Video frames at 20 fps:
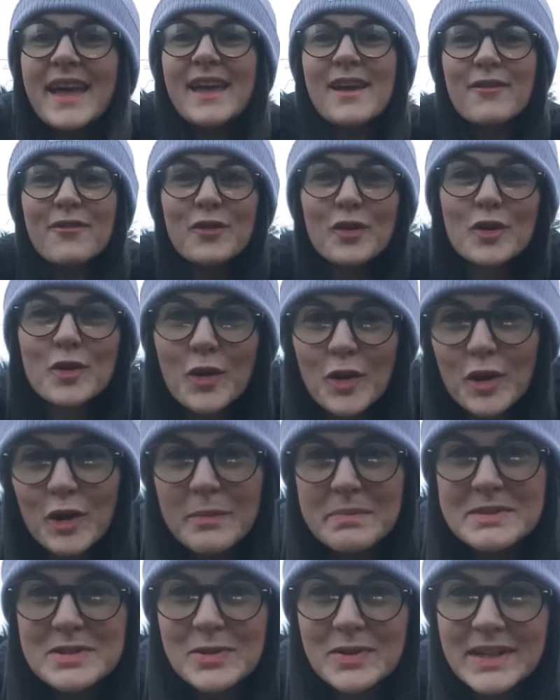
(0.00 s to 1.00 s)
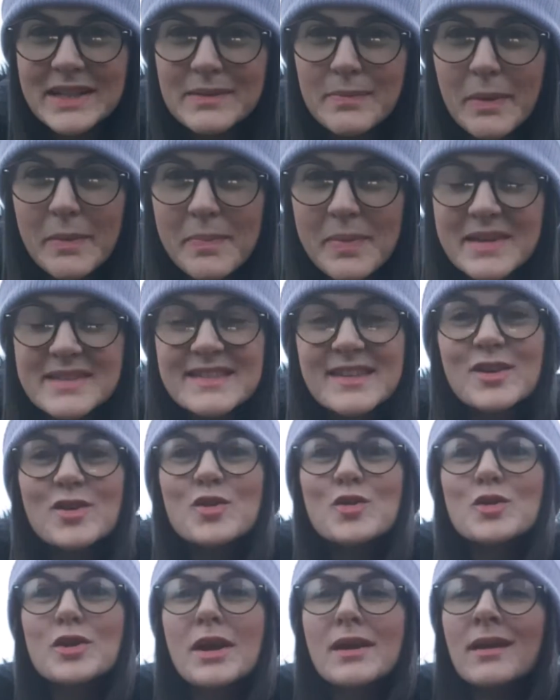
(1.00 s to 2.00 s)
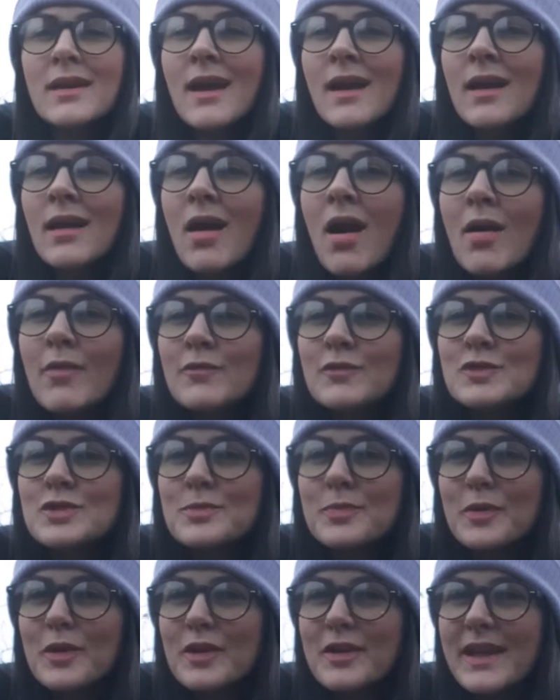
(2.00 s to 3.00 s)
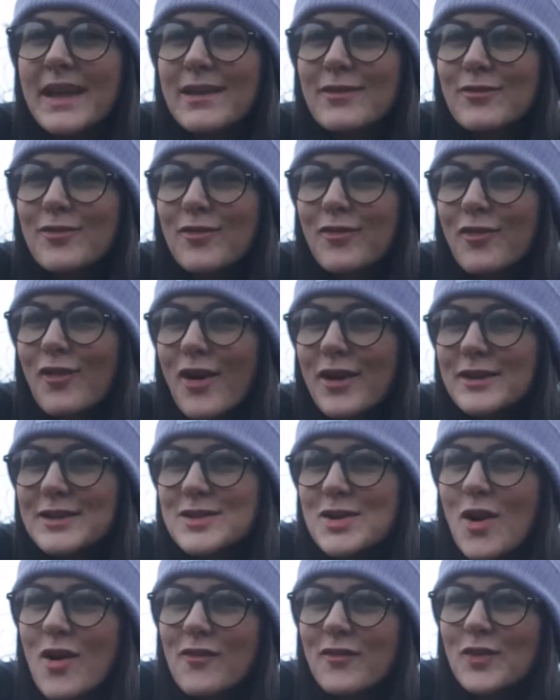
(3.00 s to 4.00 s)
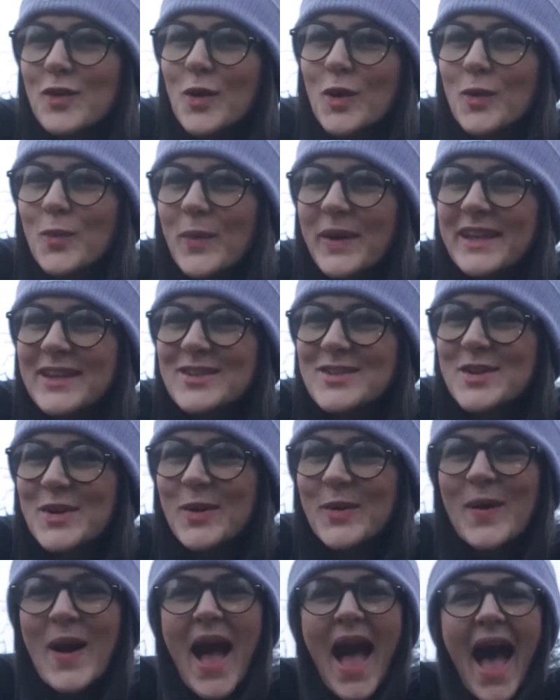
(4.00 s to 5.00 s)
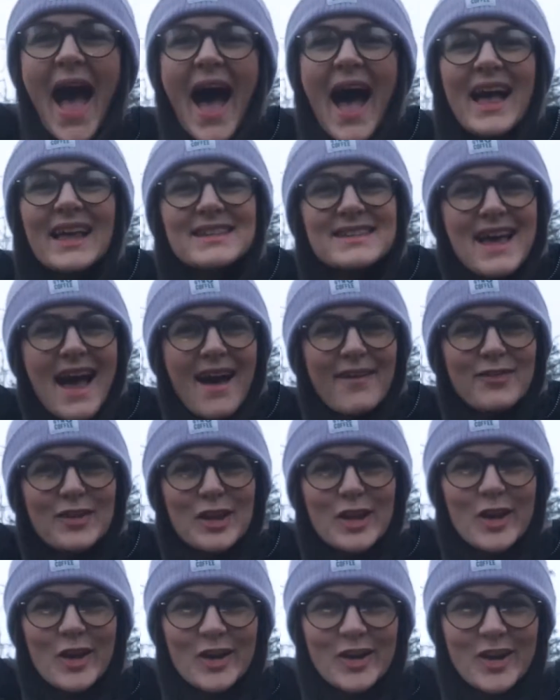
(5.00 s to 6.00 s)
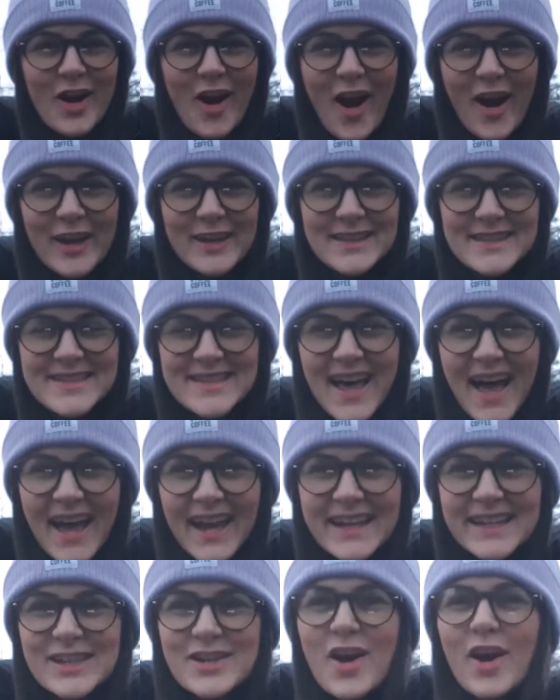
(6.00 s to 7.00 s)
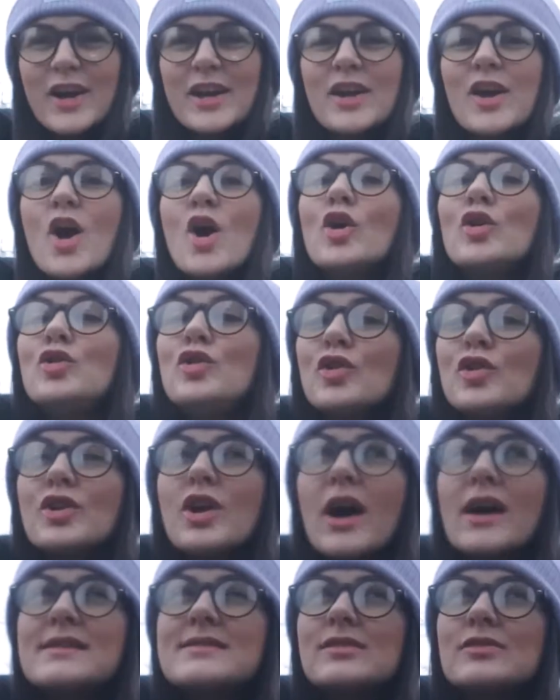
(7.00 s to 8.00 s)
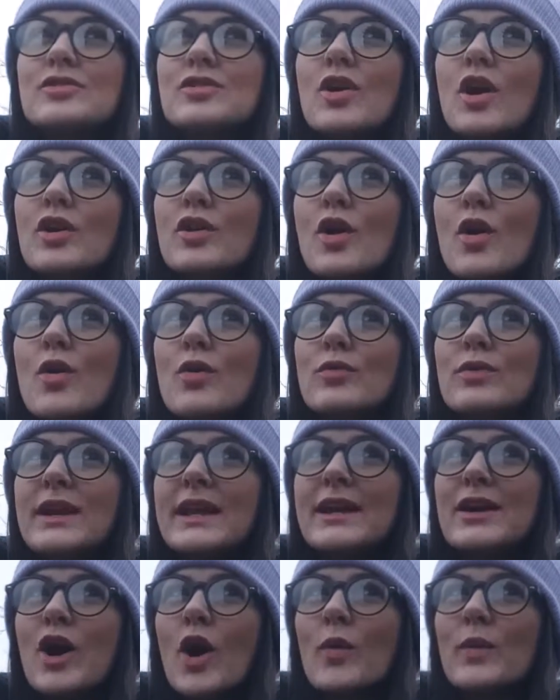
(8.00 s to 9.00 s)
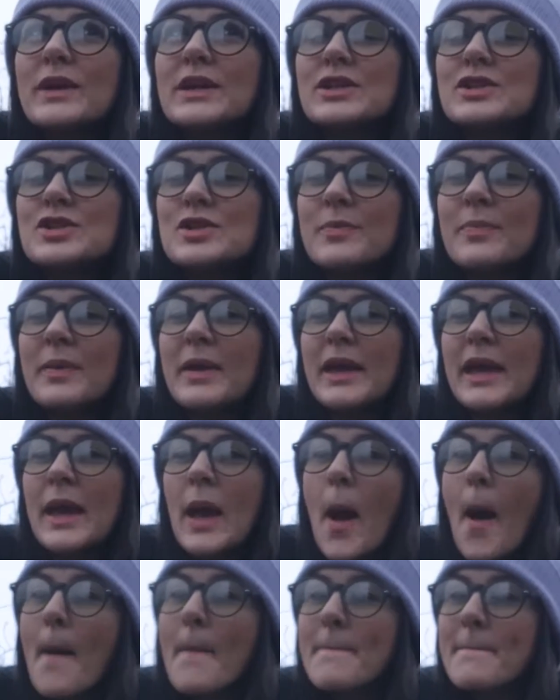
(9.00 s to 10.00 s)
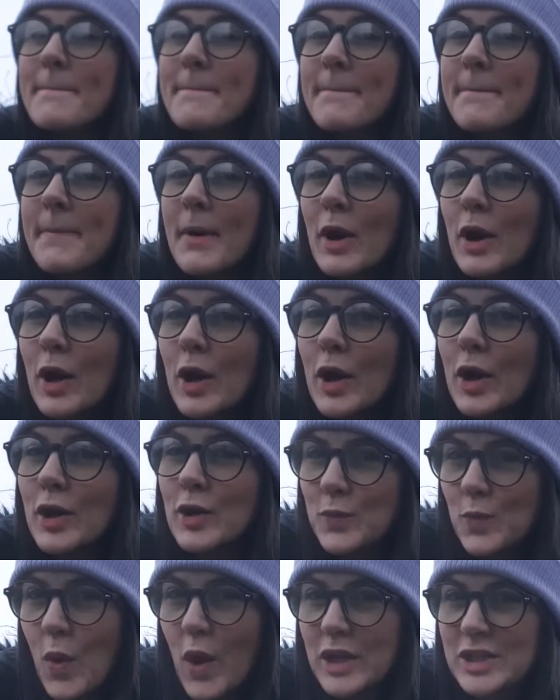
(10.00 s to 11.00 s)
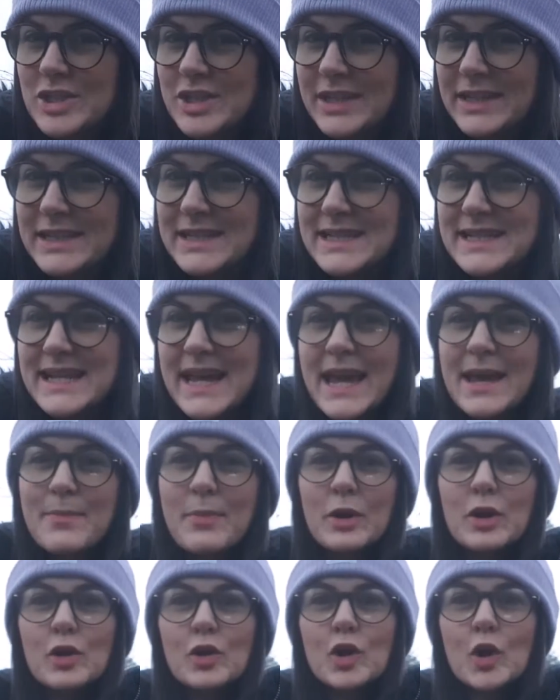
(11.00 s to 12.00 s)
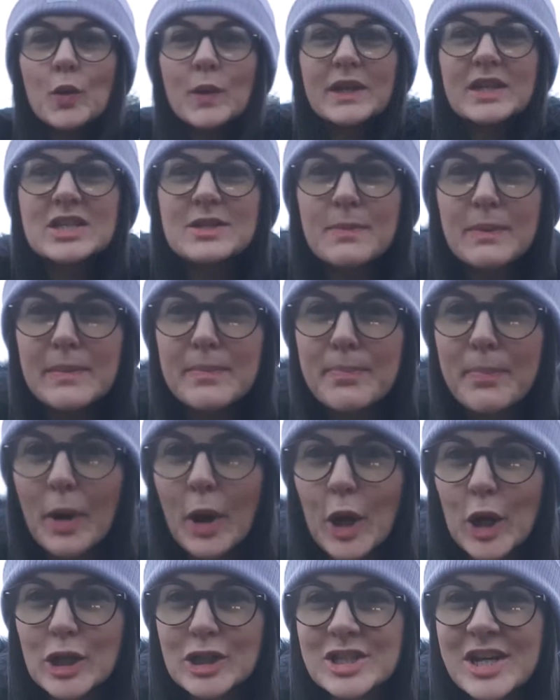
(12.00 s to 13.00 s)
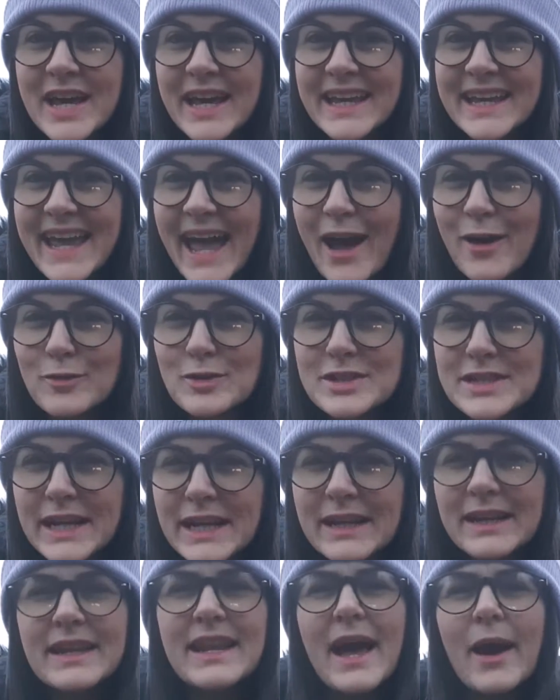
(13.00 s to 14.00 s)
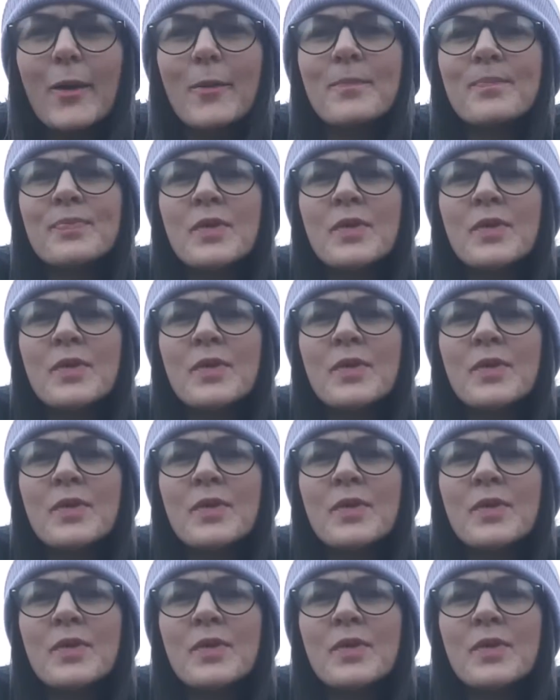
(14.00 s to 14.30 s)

if your grown-ups are a little bit busy, you can get comfortable in front of your window and have a look outside. Now, you guys are not only going to be bird watching today, but you're going to be bird counting. Now,